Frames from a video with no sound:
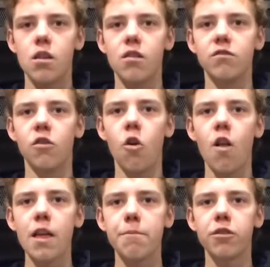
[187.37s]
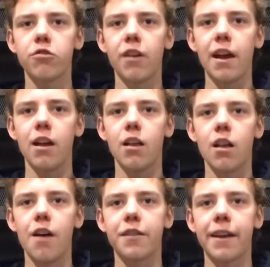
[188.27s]
The role and portrayal
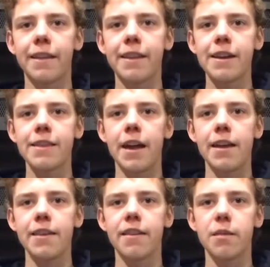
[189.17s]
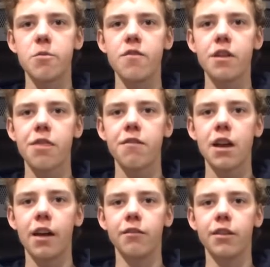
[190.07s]
of King Leonidas in the movie
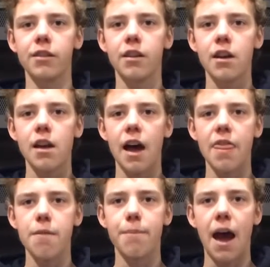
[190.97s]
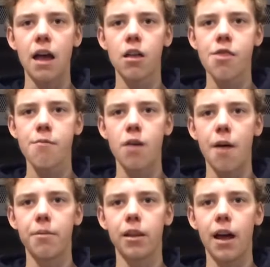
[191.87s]
300 at the Battle of
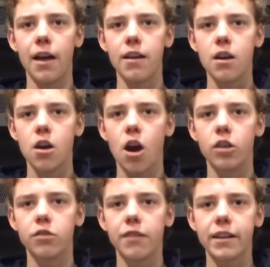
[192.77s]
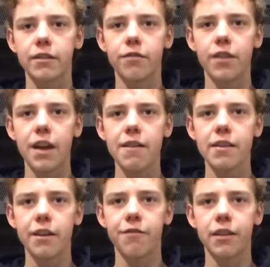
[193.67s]
Thermopylae are directed very
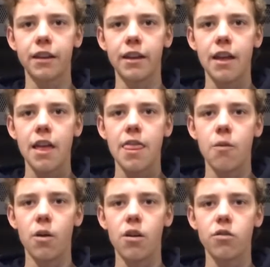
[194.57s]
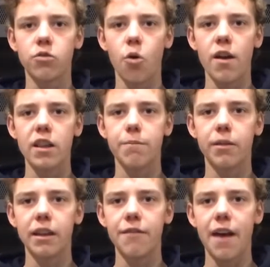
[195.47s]
differently than what historians
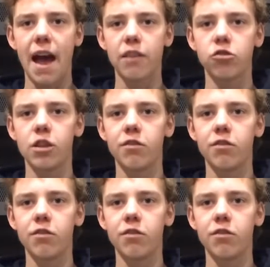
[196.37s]
believe actually